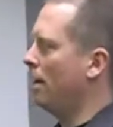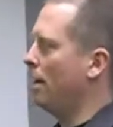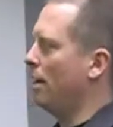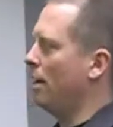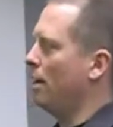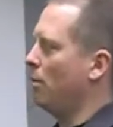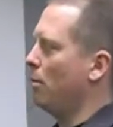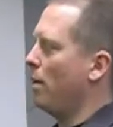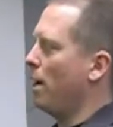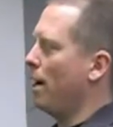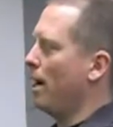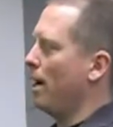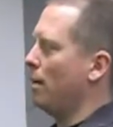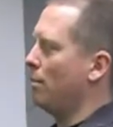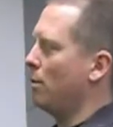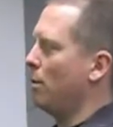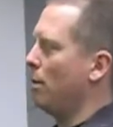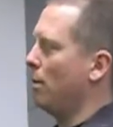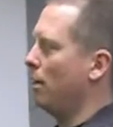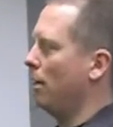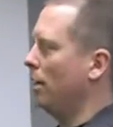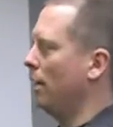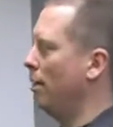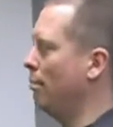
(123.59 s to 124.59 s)
right up
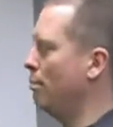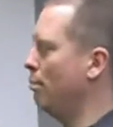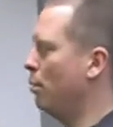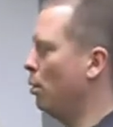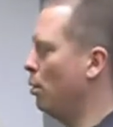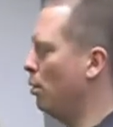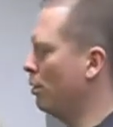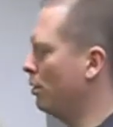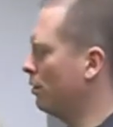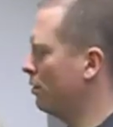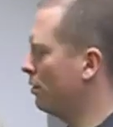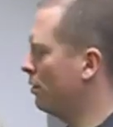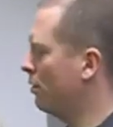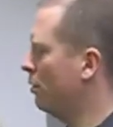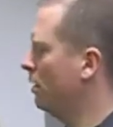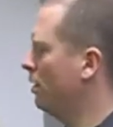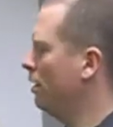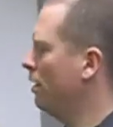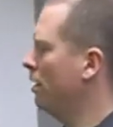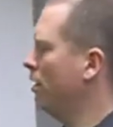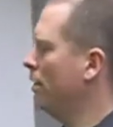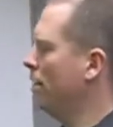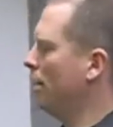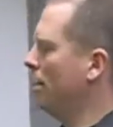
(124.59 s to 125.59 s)
to the limb bolts,
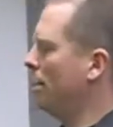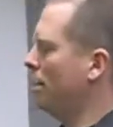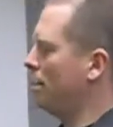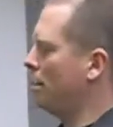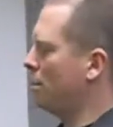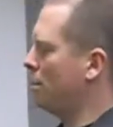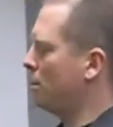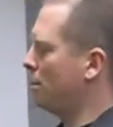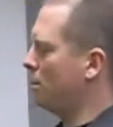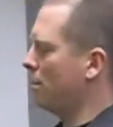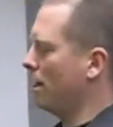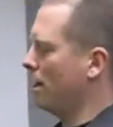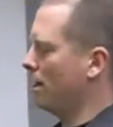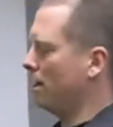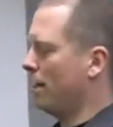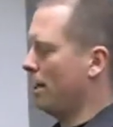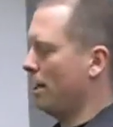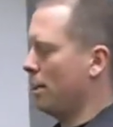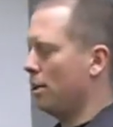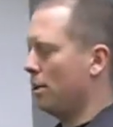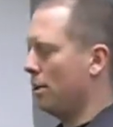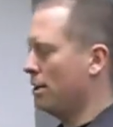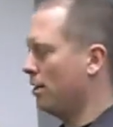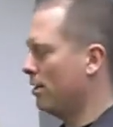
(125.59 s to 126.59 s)
the string
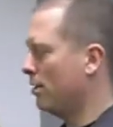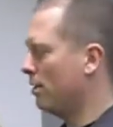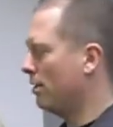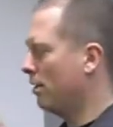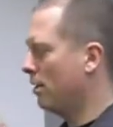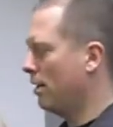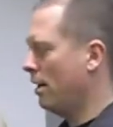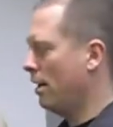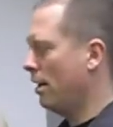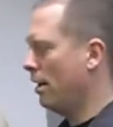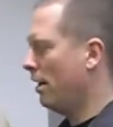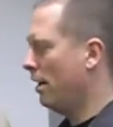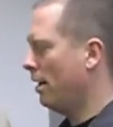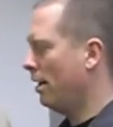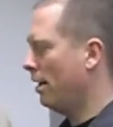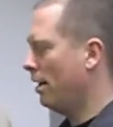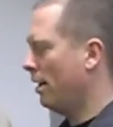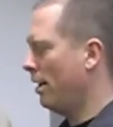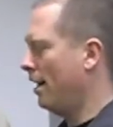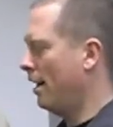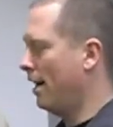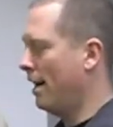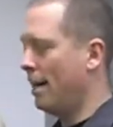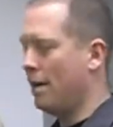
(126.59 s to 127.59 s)
leeches,
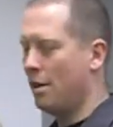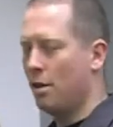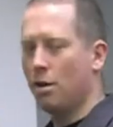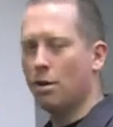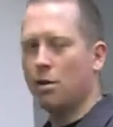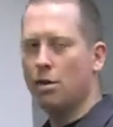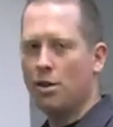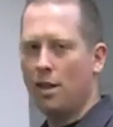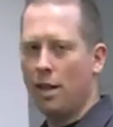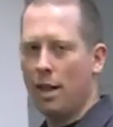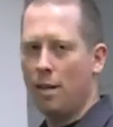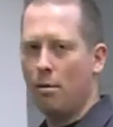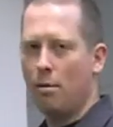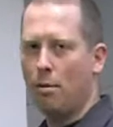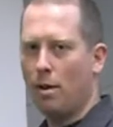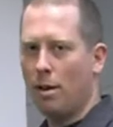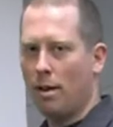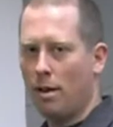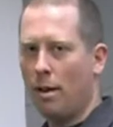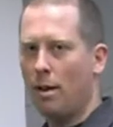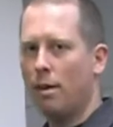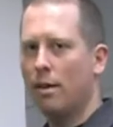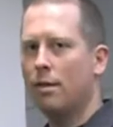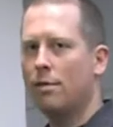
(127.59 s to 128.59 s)
and you'll see.
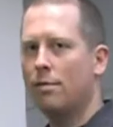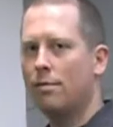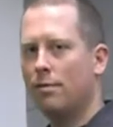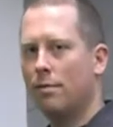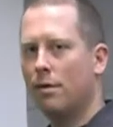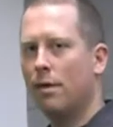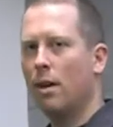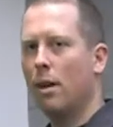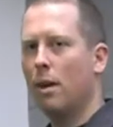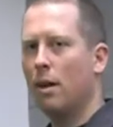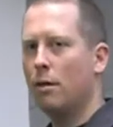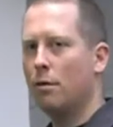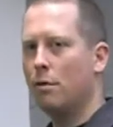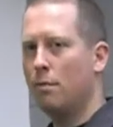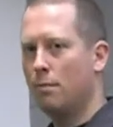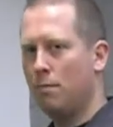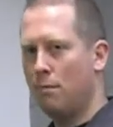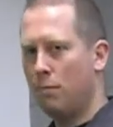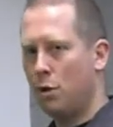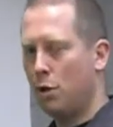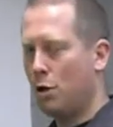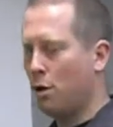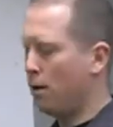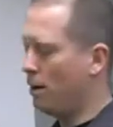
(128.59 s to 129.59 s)
I'll
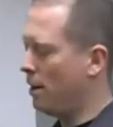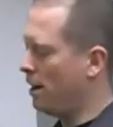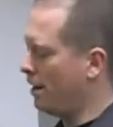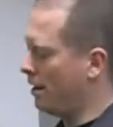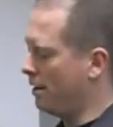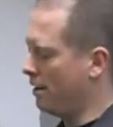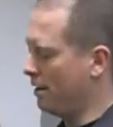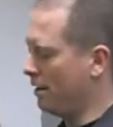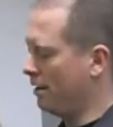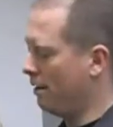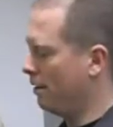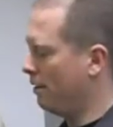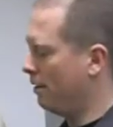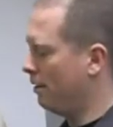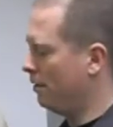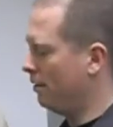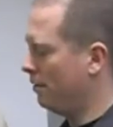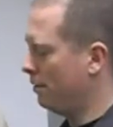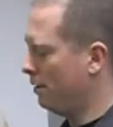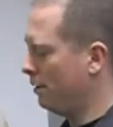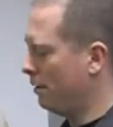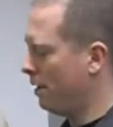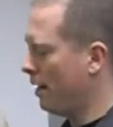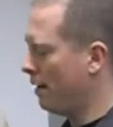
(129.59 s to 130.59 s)
shoot it, and
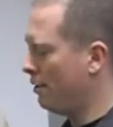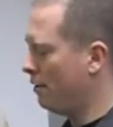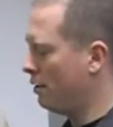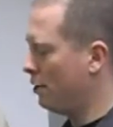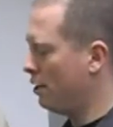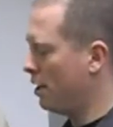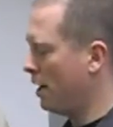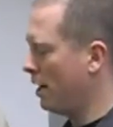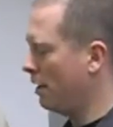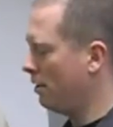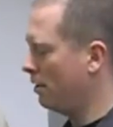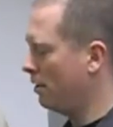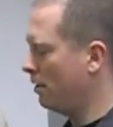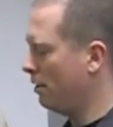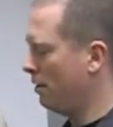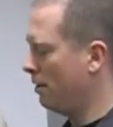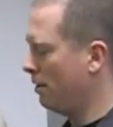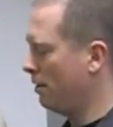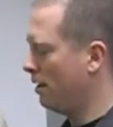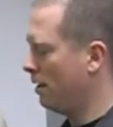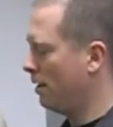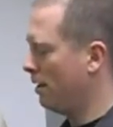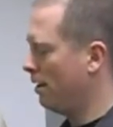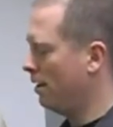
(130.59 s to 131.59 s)
you'll have a chance
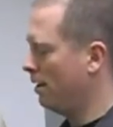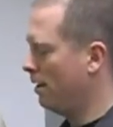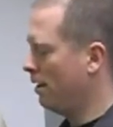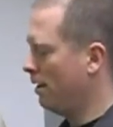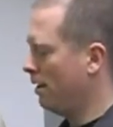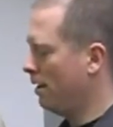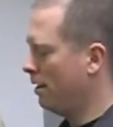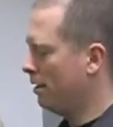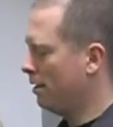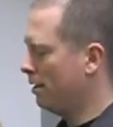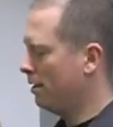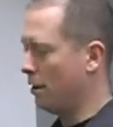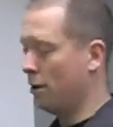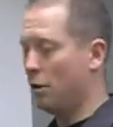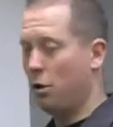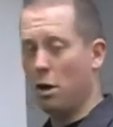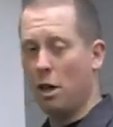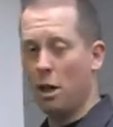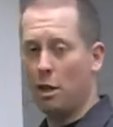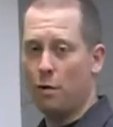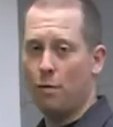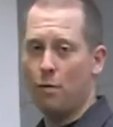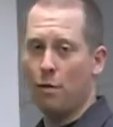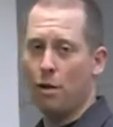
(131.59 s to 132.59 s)
to
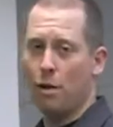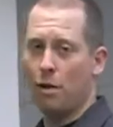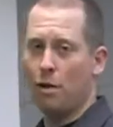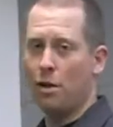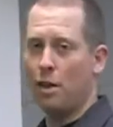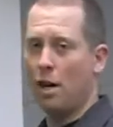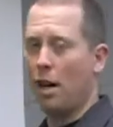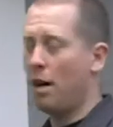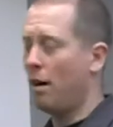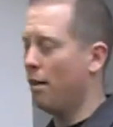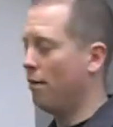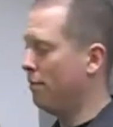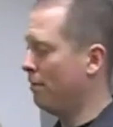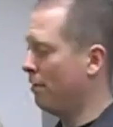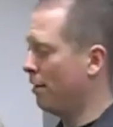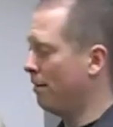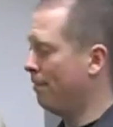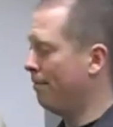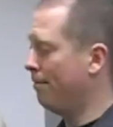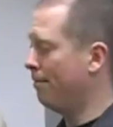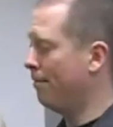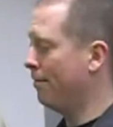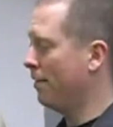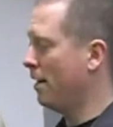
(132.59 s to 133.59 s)
judge for yourself.
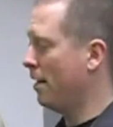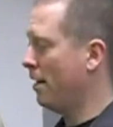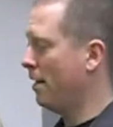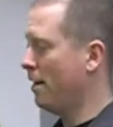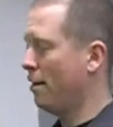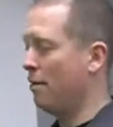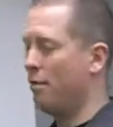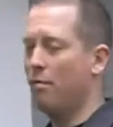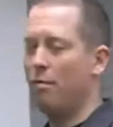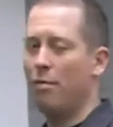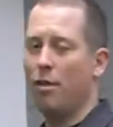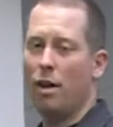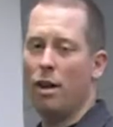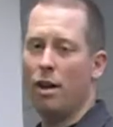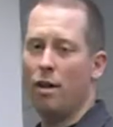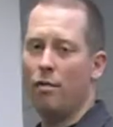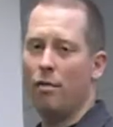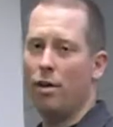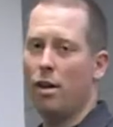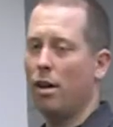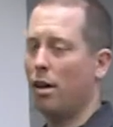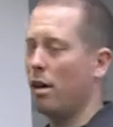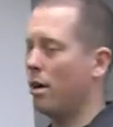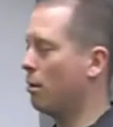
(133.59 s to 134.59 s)

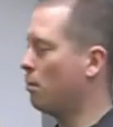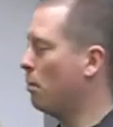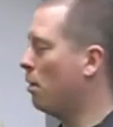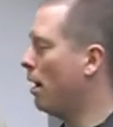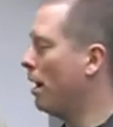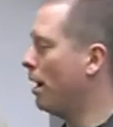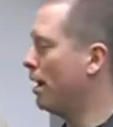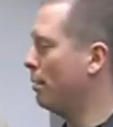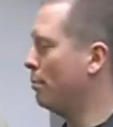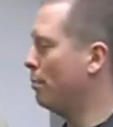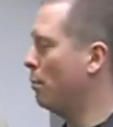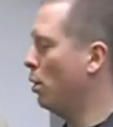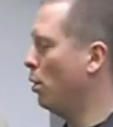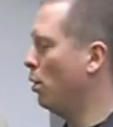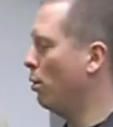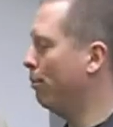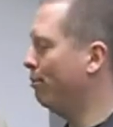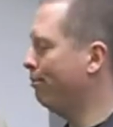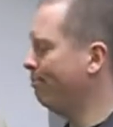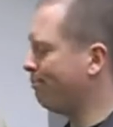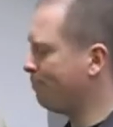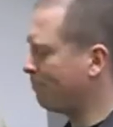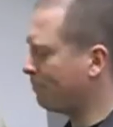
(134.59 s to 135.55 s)
Very quiet bow.